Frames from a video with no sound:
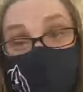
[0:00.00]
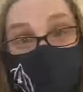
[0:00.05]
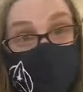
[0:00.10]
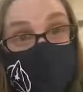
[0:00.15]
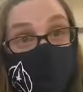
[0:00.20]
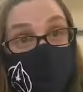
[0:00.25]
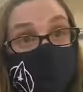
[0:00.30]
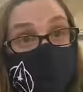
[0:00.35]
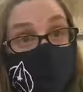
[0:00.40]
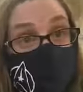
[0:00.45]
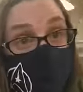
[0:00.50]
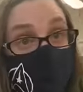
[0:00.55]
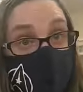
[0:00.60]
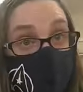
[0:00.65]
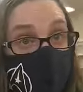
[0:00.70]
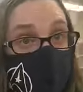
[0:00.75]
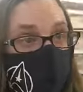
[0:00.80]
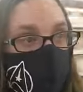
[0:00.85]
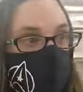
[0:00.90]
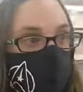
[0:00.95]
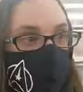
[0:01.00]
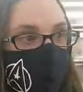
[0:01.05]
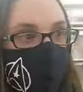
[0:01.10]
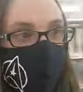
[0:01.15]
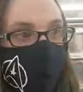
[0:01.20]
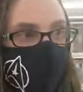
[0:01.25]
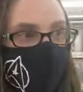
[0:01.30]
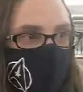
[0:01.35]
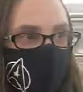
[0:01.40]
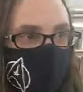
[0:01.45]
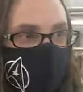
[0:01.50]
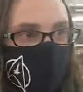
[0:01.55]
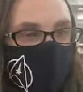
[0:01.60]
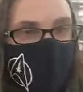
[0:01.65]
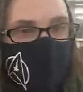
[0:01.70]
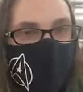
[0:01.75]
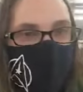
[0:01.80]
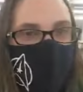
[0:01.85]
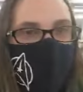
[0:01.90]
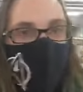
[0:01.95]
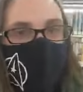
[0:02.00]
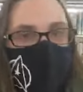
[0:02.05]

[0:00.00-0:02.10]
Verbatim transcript: knows that we were here. Okay,